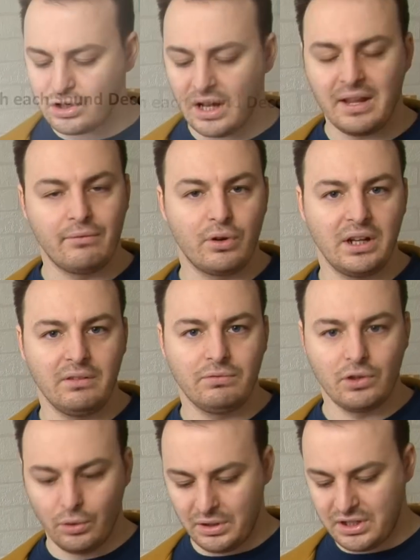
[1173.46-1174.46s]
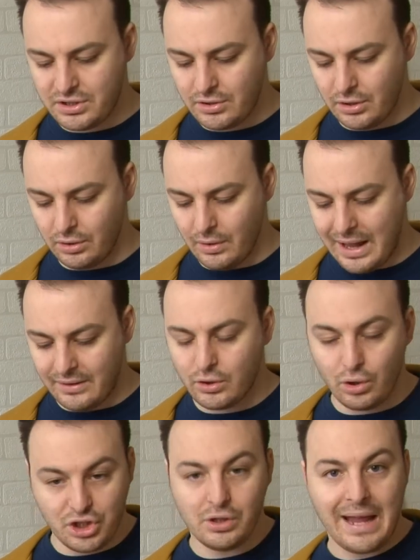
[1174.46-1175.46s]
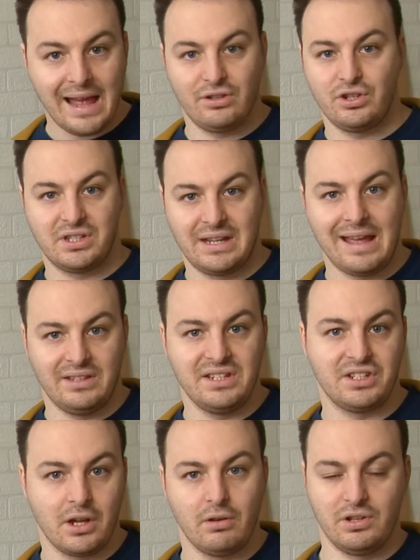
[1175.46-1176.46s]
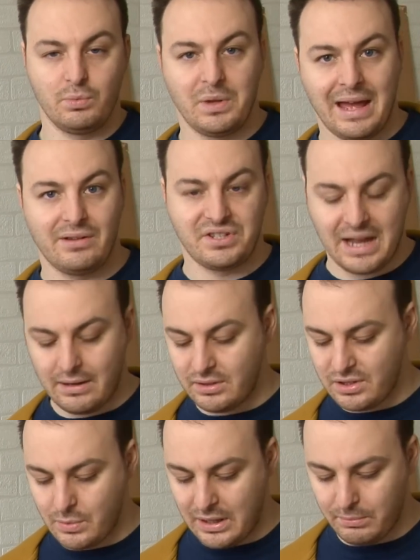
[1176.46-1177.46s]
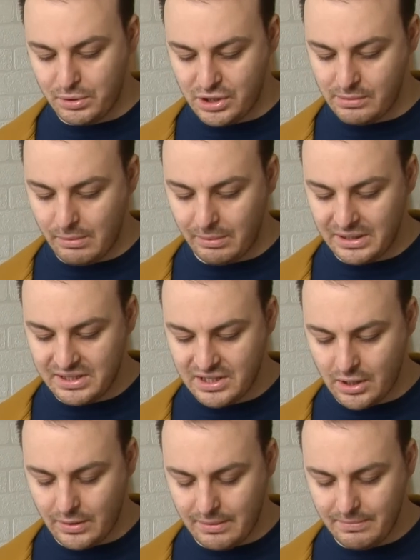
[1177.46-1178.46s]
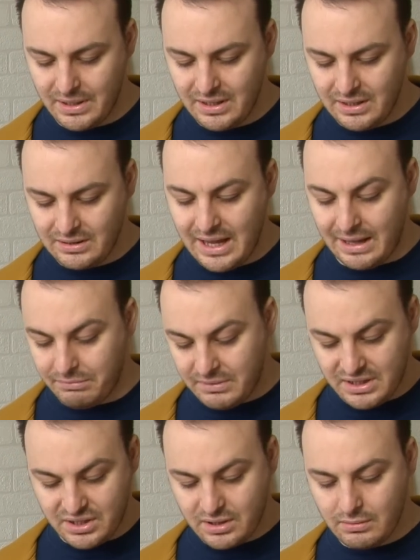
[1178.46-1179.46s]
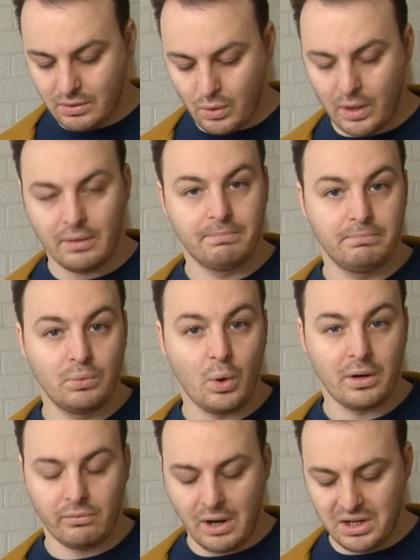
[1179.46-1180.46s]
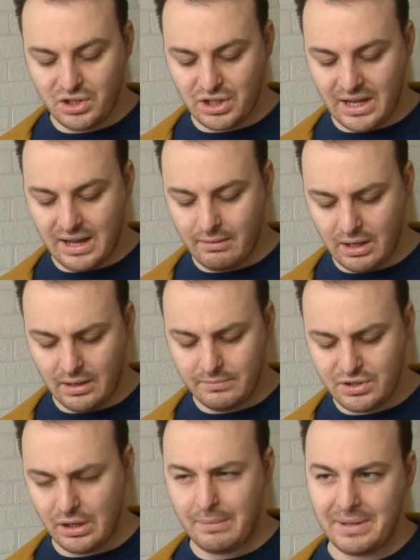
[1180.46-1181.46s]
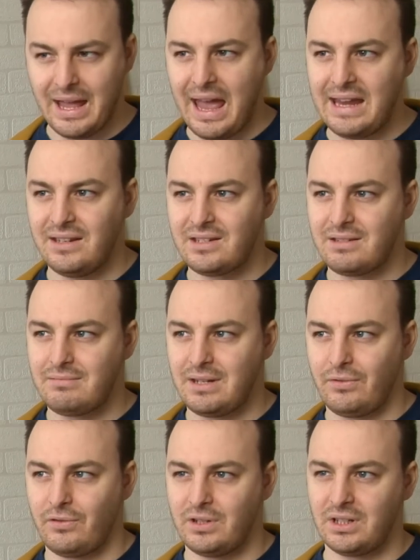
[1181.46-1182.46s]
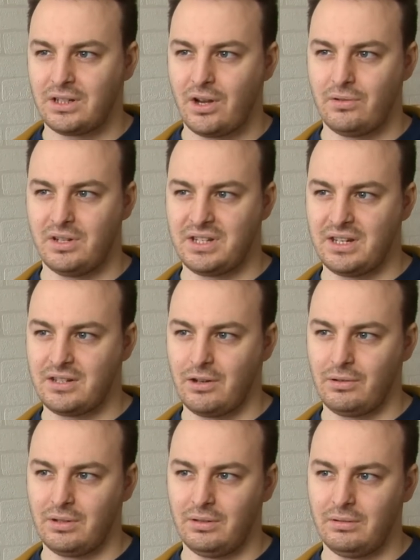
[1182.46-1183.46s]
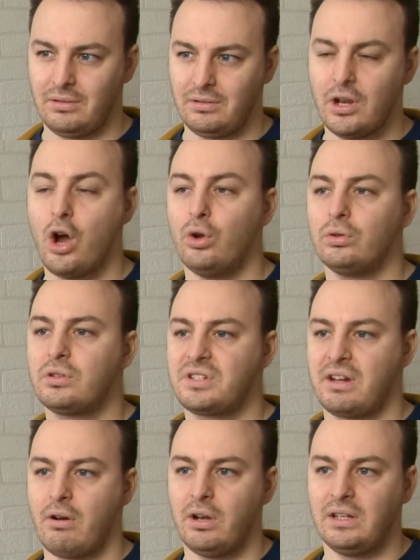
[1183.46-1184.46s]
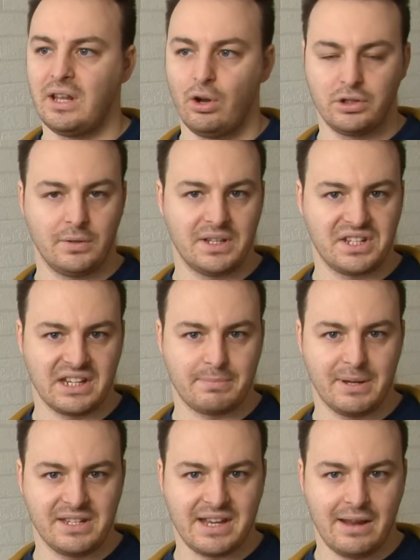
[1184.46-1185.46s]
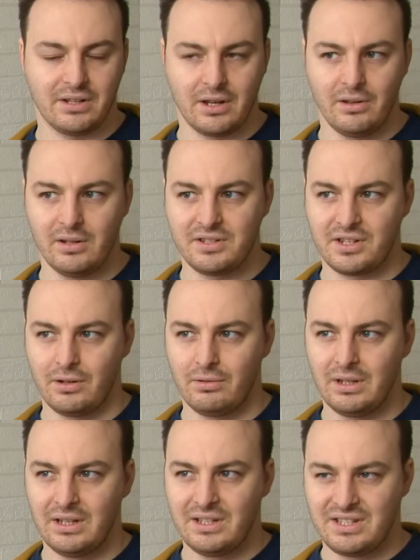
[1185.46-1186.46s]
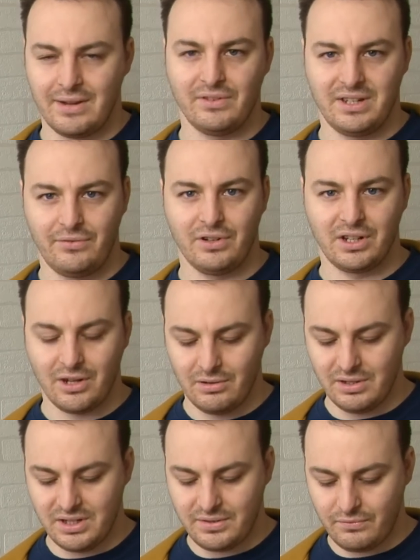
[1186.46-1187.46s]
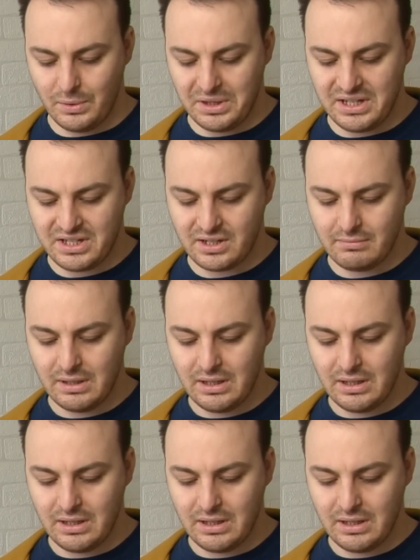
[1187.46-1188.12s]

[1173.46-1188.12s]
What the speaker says: like they've really thought this through. And of course you can just get these decoders without sound as well, presumably. So yeah, there's quite a range there. So there'll be 8 different decoders in total. No, because they're not doing a 6-pin sound decoder, so 7 different decoders with this